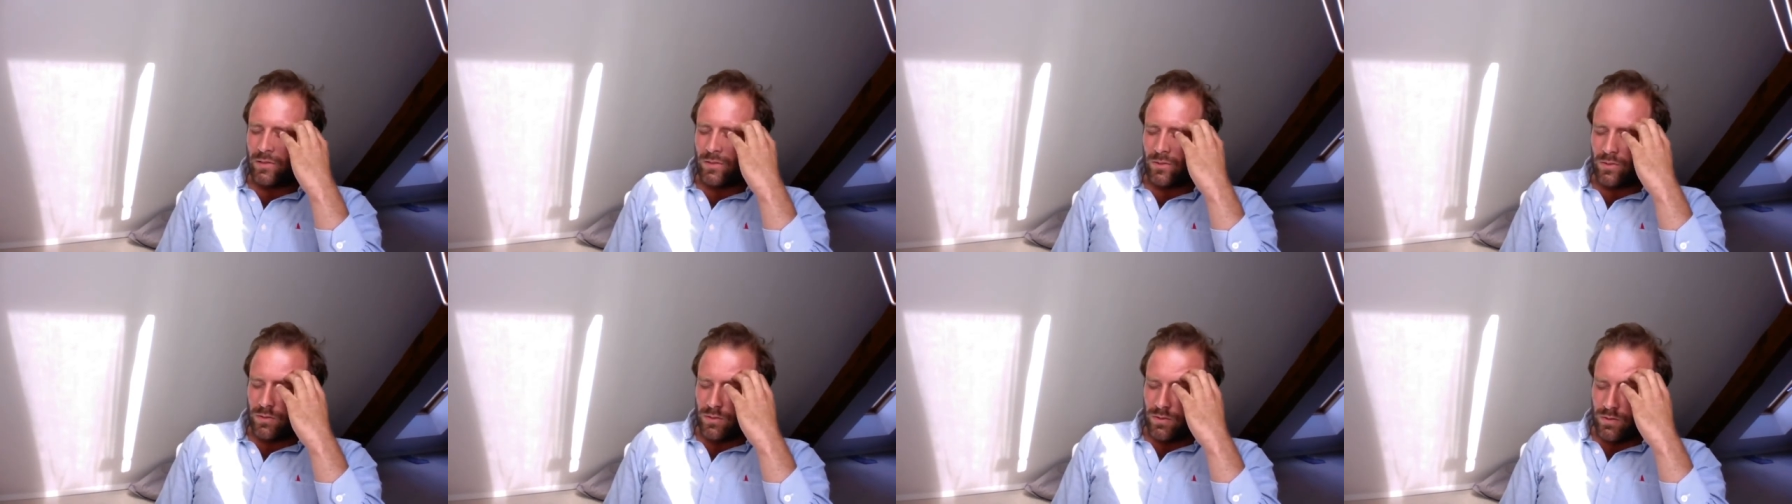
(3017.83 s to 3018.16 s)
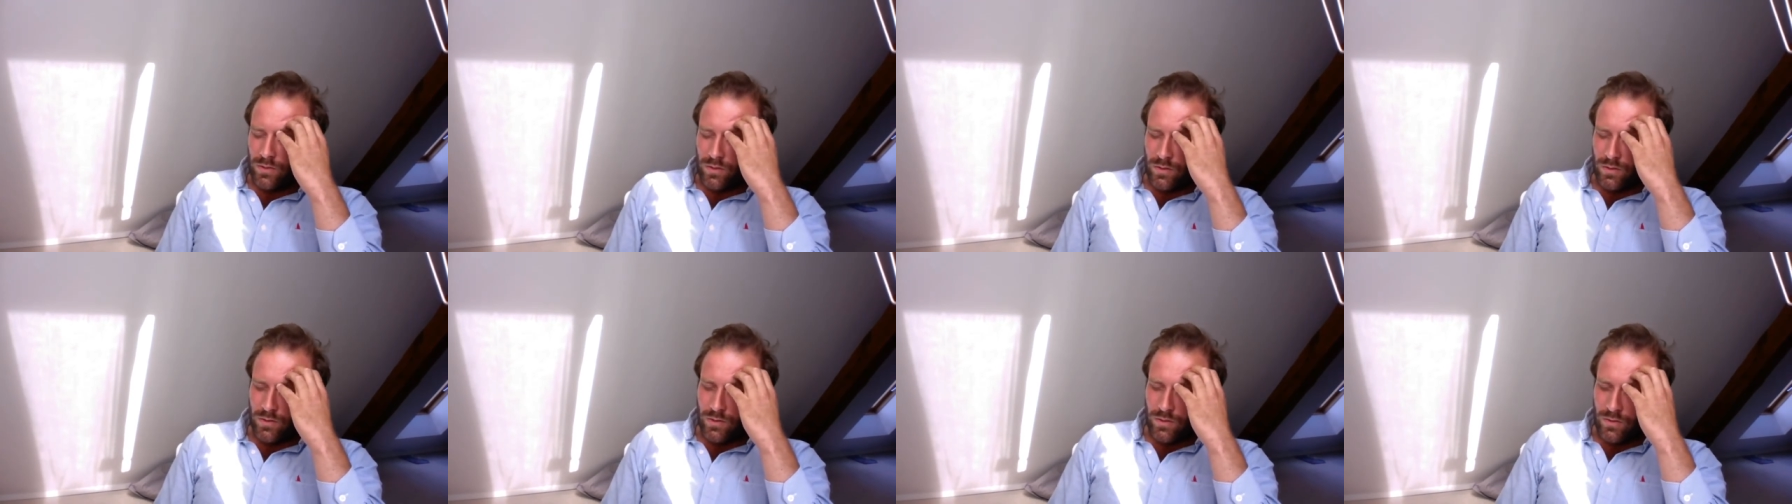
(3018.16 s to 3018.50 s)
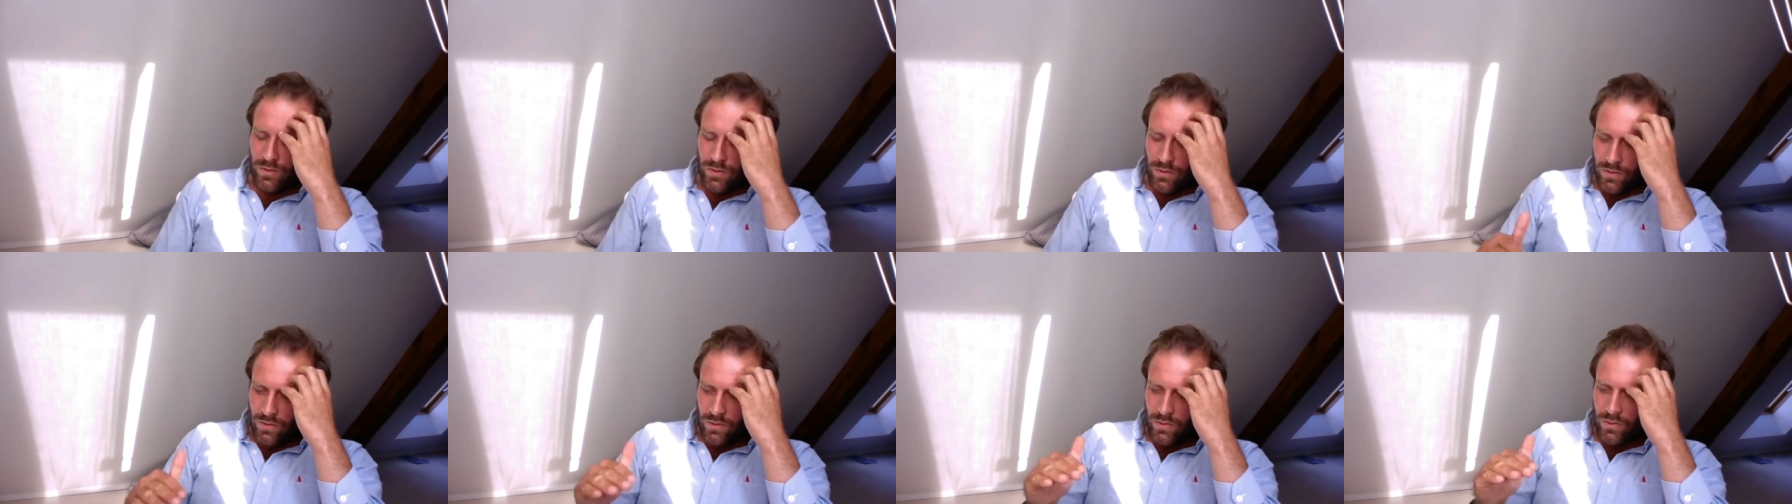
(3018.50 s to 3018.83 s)
to
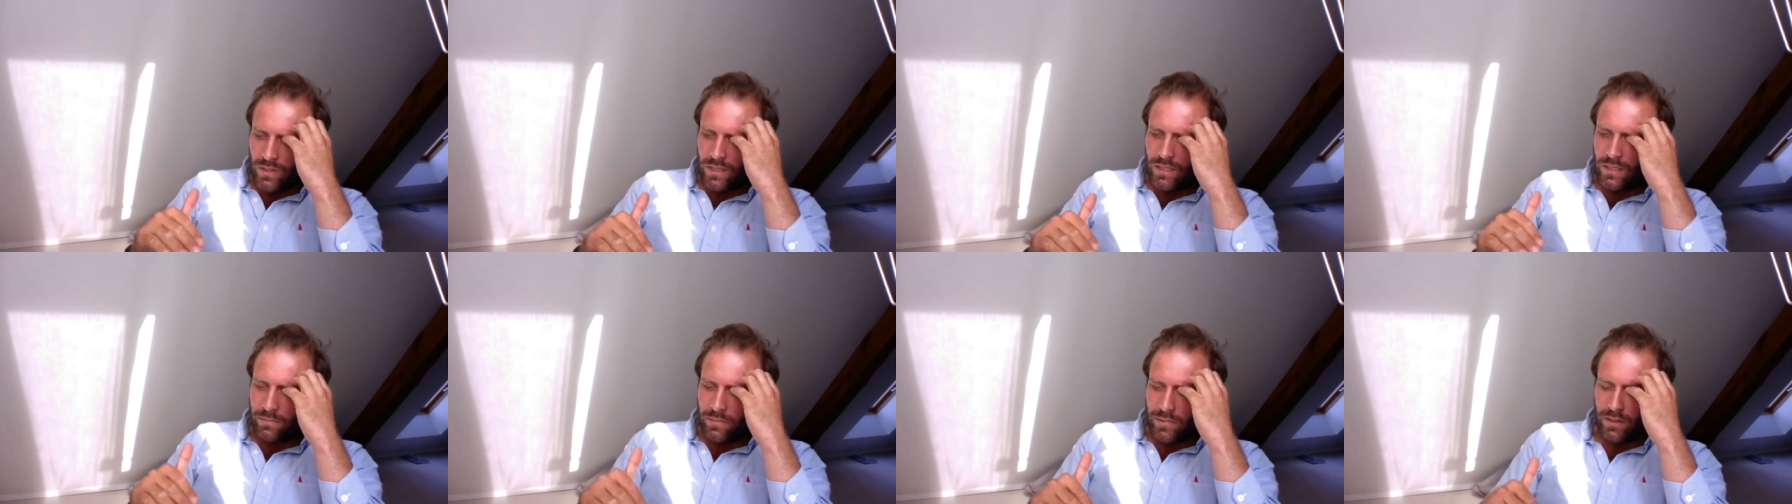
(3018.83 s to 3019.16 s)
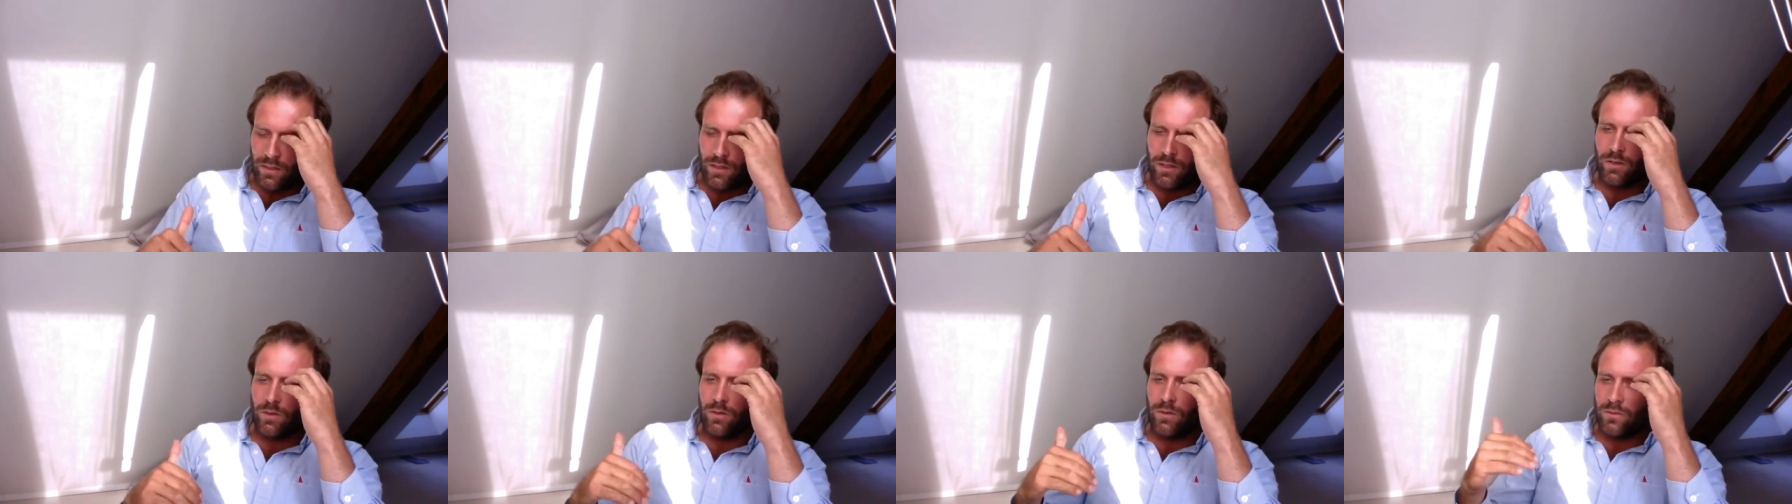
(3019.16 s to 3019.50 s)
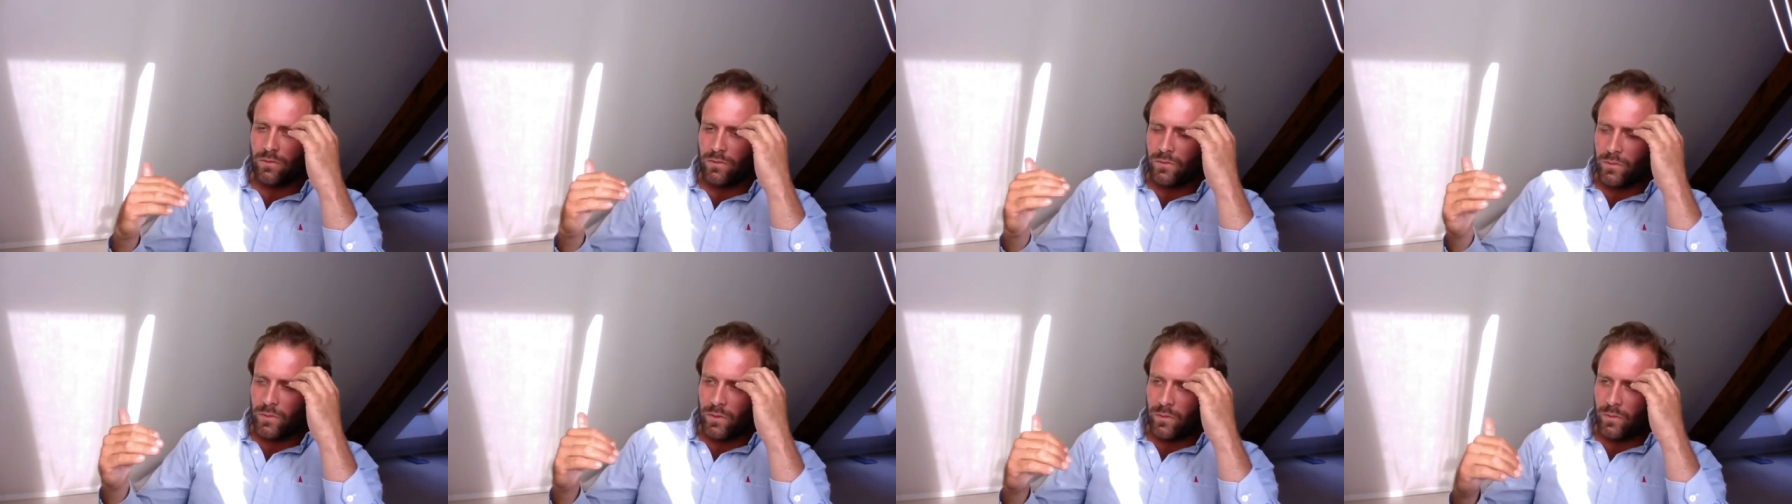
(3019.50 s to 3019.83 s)
keep it
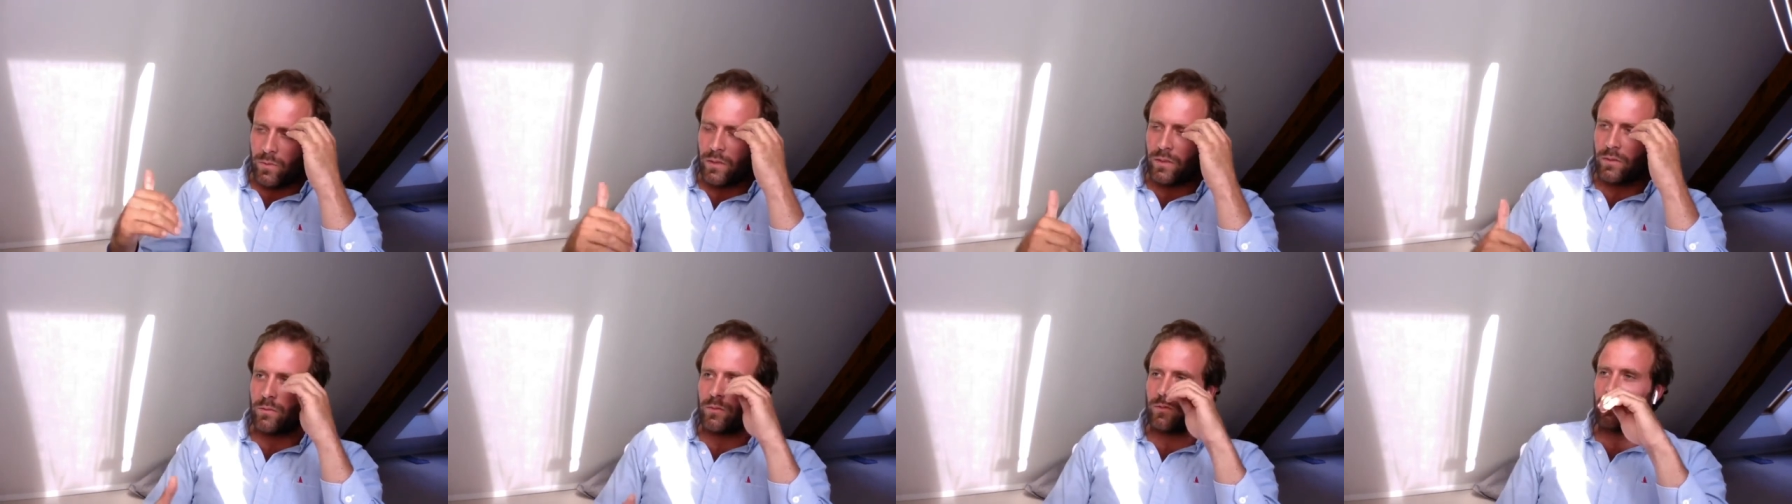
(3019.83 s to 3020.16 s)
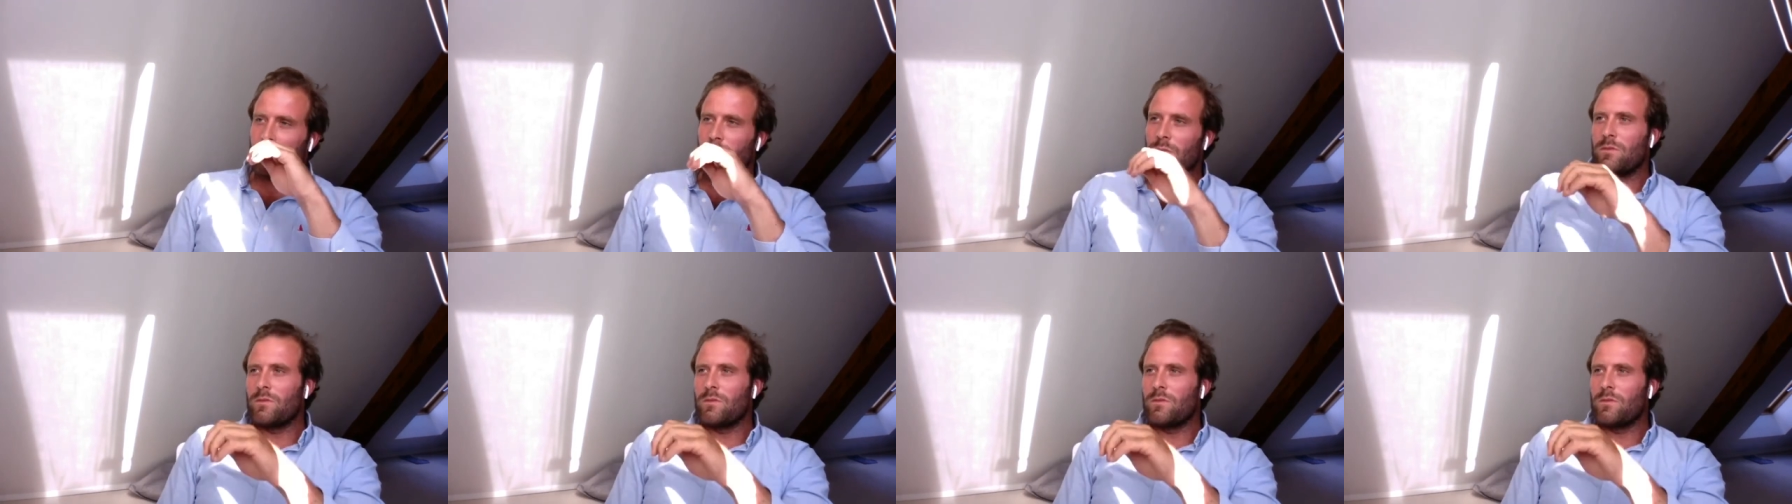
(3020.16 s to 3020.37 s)
low. We